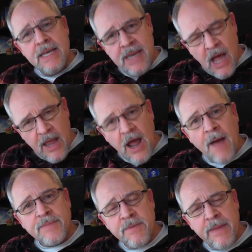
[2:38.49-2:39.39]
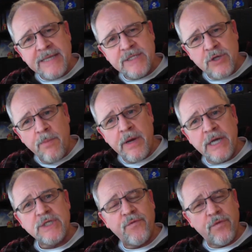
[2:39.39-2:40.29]
not optimized so
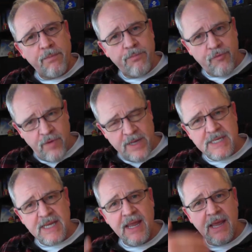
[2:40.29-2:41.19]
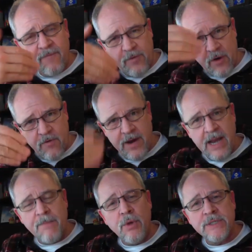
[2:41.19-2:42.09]
much for printing and for
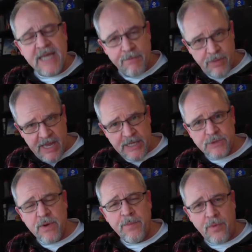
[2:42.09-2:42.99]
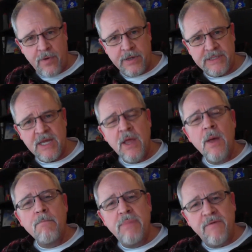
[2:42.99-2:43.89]
creating multi-page reports,
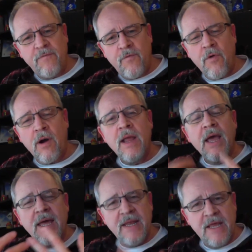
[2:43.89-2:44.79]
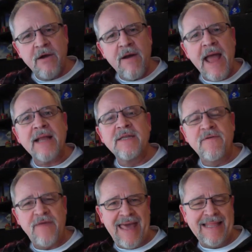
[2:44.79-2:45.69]
but for an
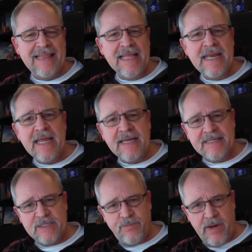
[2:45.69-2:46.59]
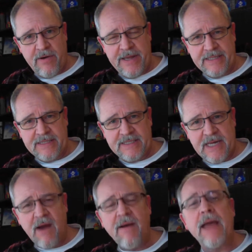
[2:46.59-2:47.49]
interactive analytic experience.
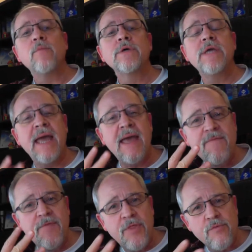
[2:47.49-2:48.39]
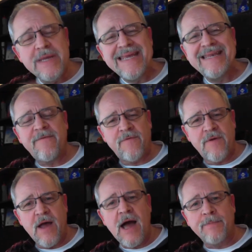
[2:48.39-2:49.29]
All right, well, you have three
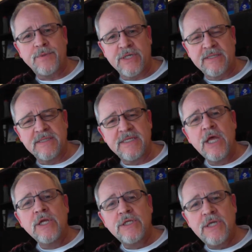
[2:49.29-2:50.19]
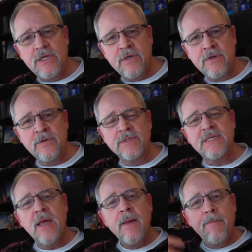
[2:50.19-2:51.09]
different options to
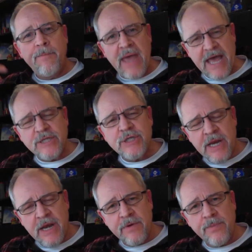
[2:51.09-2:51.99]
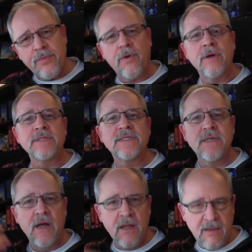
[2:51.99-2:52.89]
use paginated reports
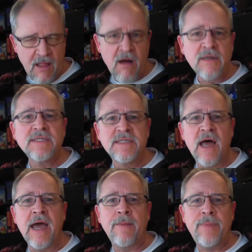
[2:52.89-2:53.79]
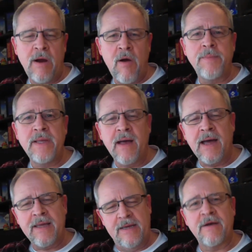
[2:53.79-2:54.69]
alongside Power
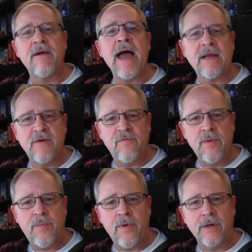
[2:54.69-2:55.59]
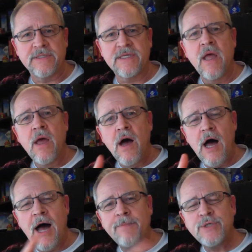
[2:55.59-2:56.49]
BI interactive reports.
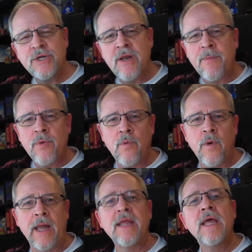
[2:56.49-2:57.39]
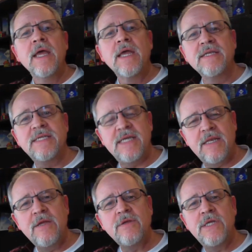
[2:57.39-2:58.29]
Option number one,
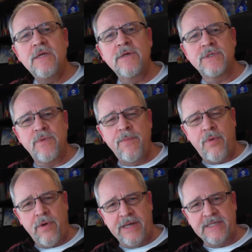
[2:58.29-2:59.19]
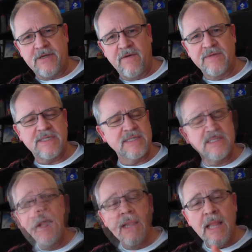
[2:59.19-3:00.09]
continue to use reporting
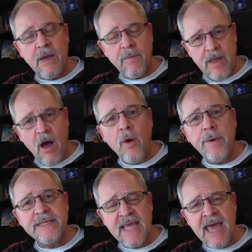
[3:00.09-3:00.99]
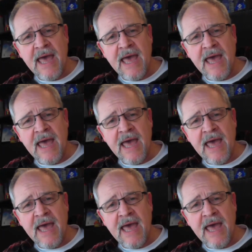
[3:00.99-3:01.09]
services like we always